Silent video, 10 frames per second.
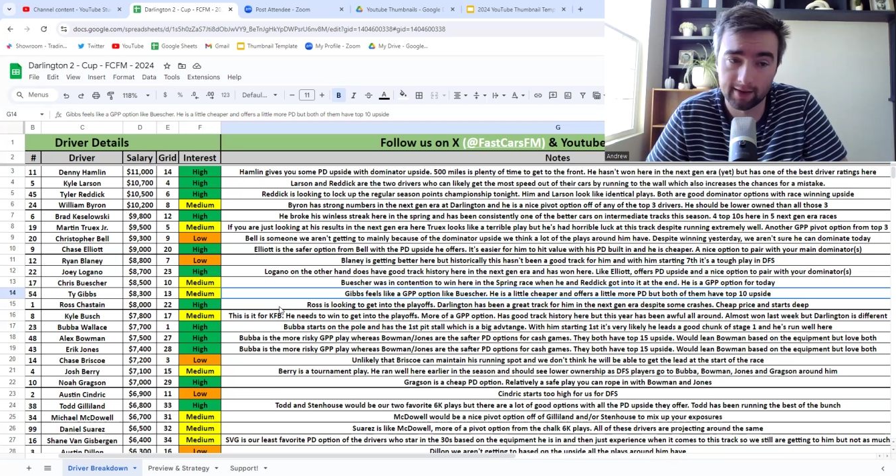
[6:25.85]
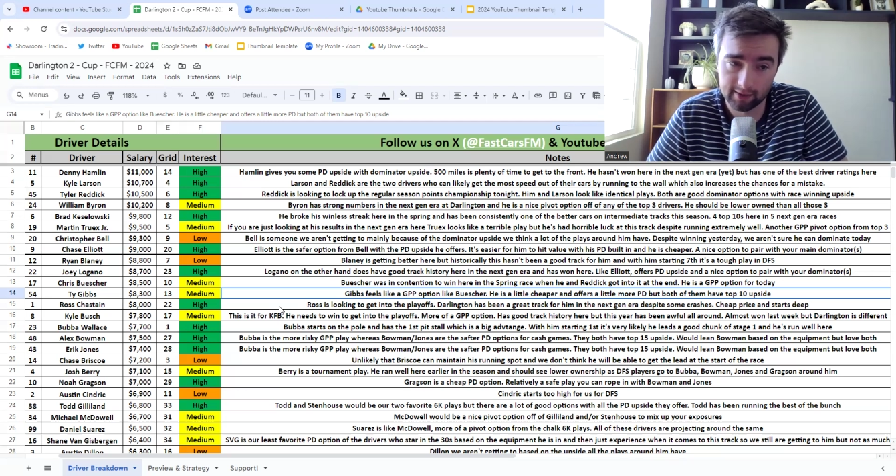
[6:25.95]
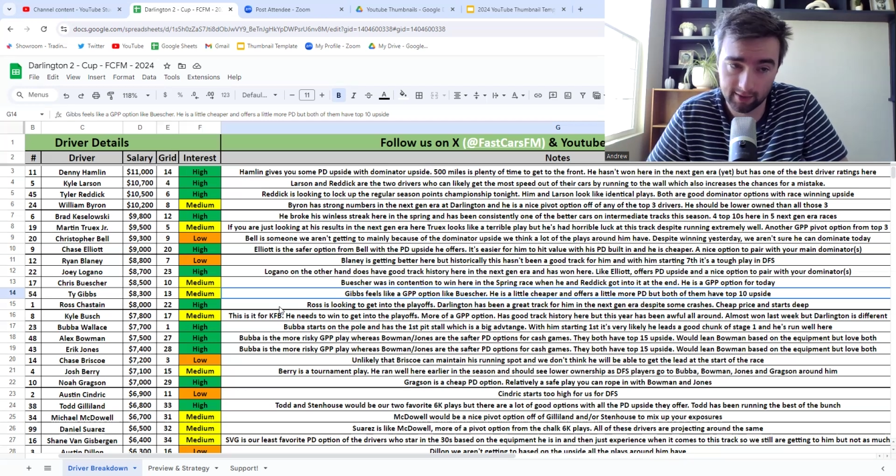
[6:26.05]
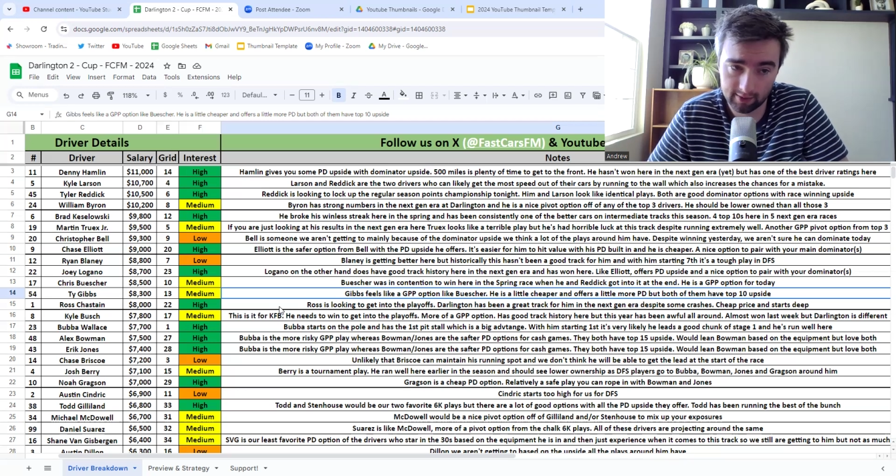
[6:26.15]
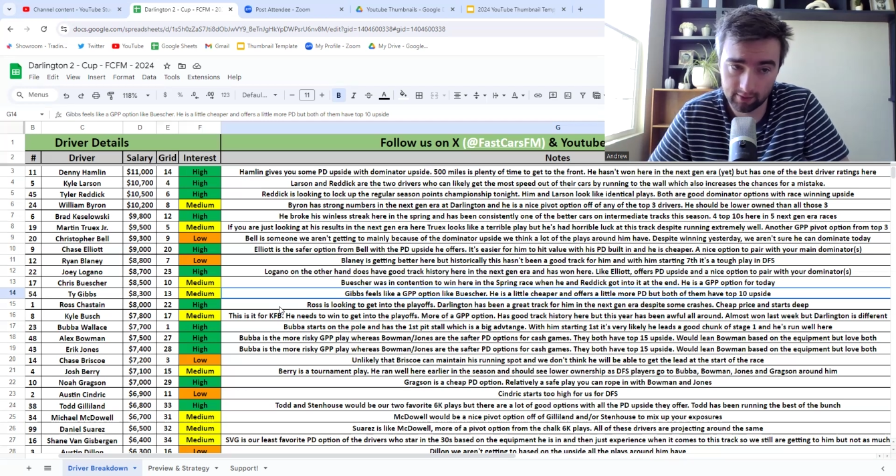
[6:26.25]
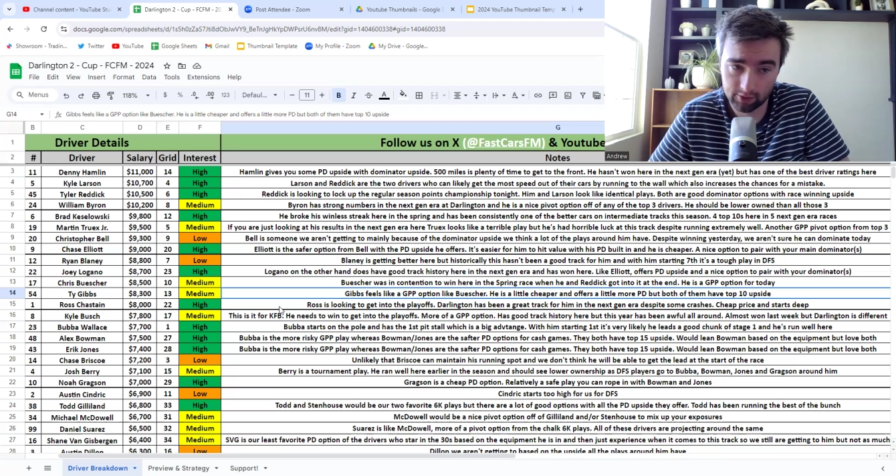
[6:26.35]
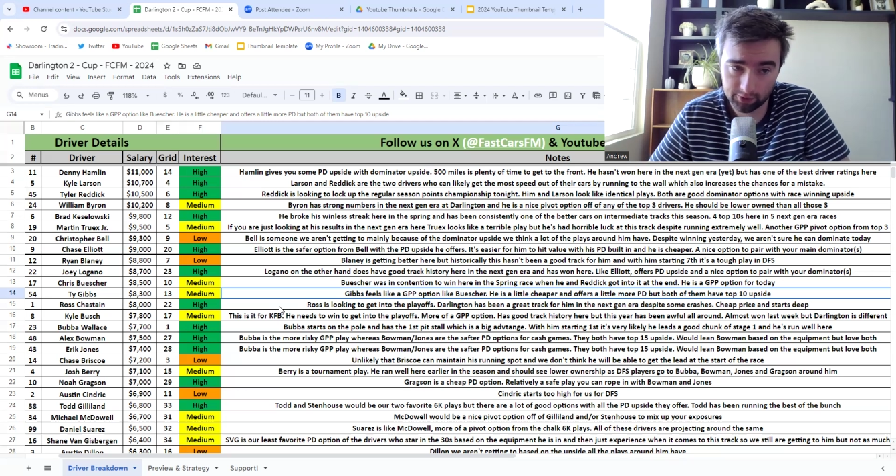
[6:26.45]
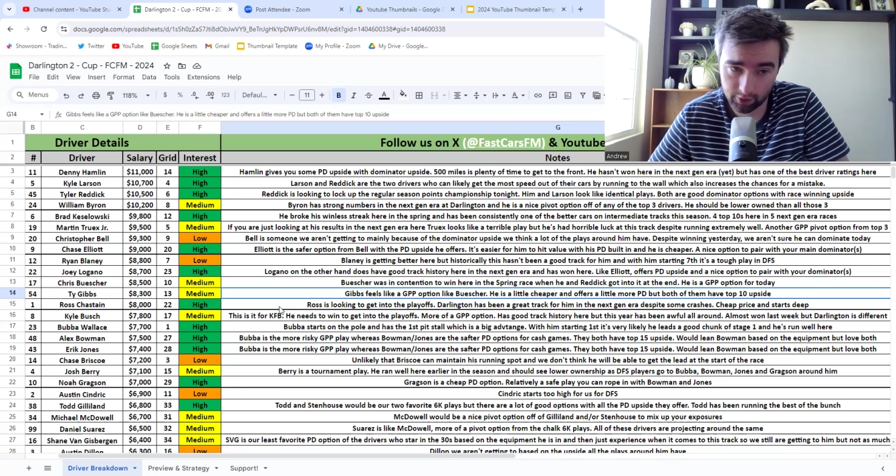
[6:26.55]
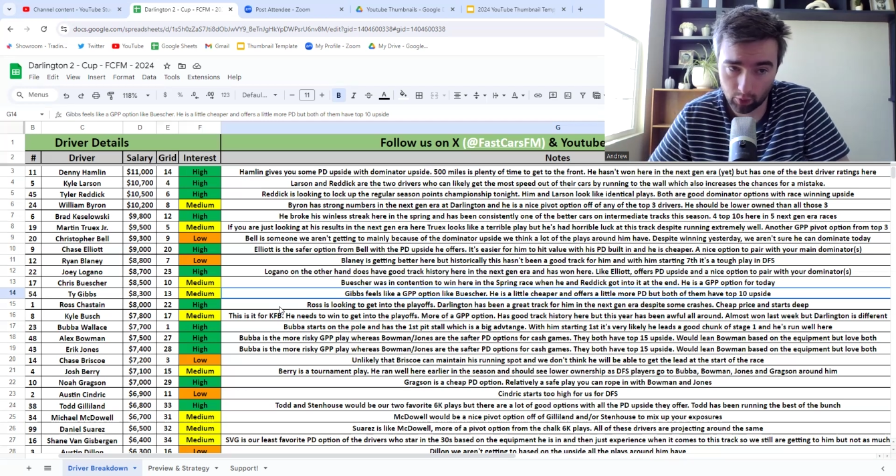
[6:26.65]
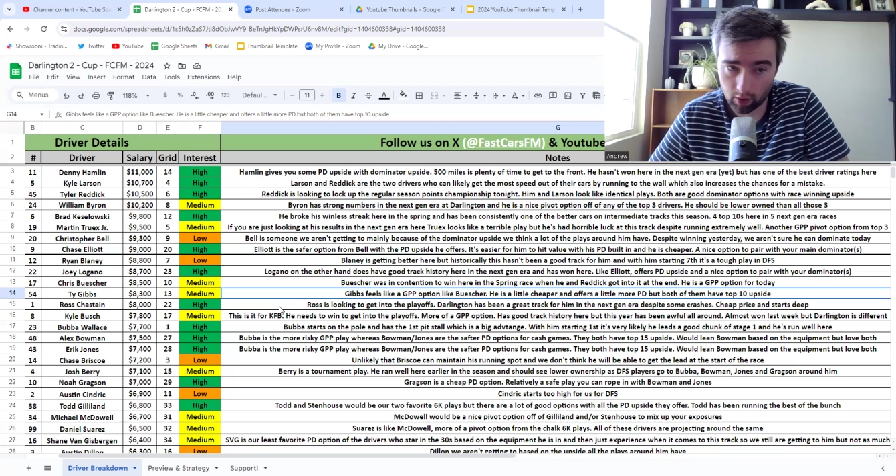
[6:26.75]
and did
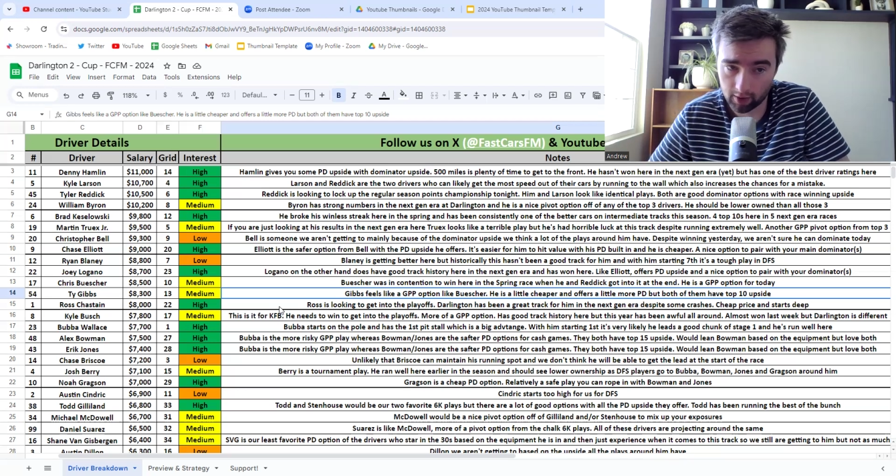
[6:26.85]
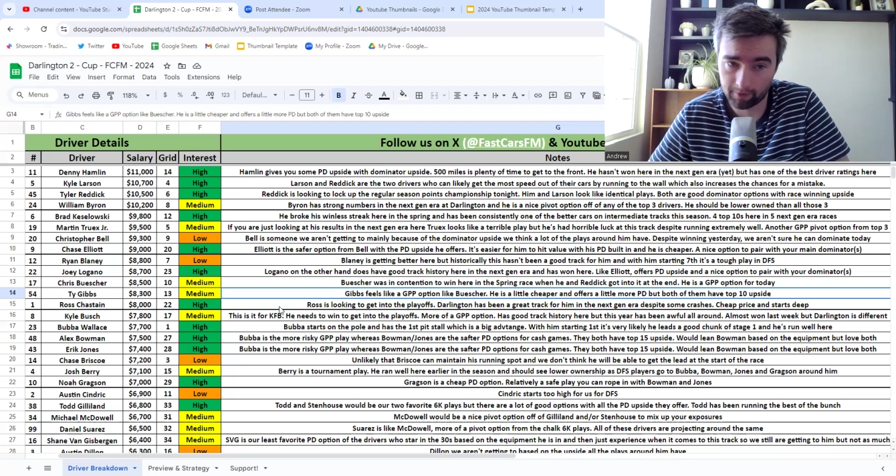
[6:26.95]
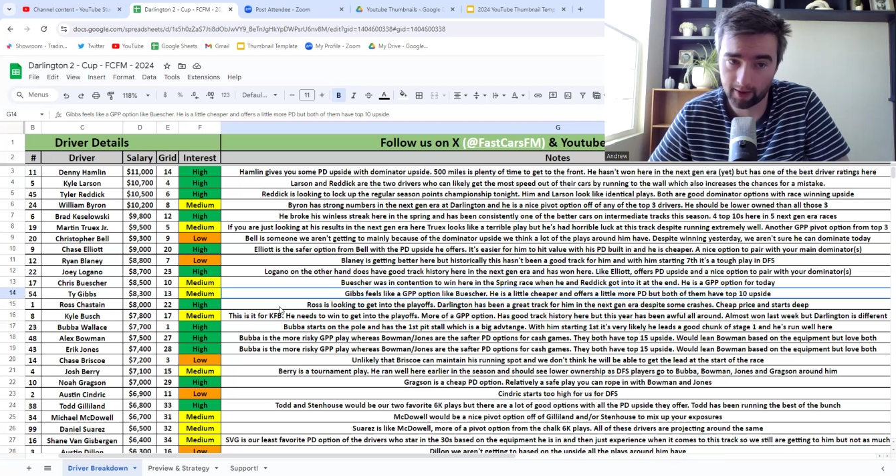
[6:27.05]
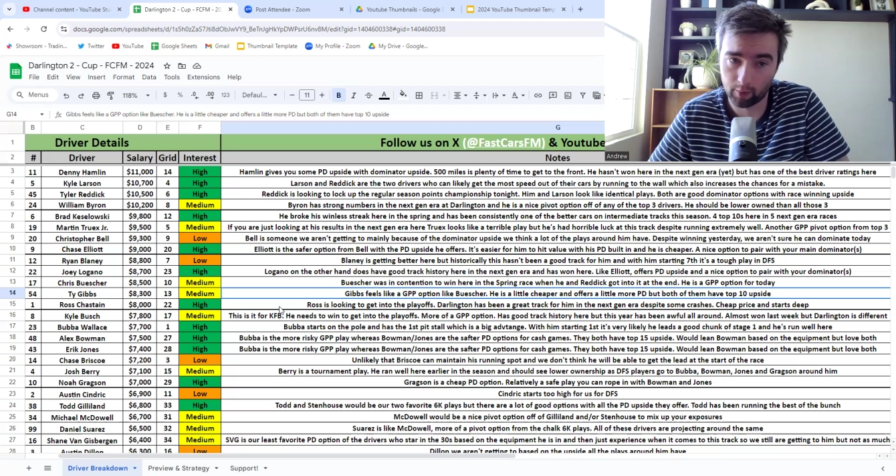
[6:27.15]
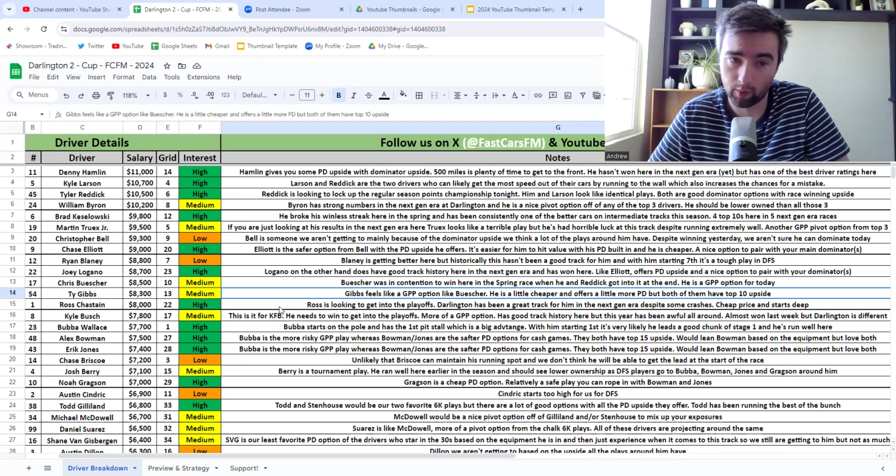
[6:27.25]
still qualify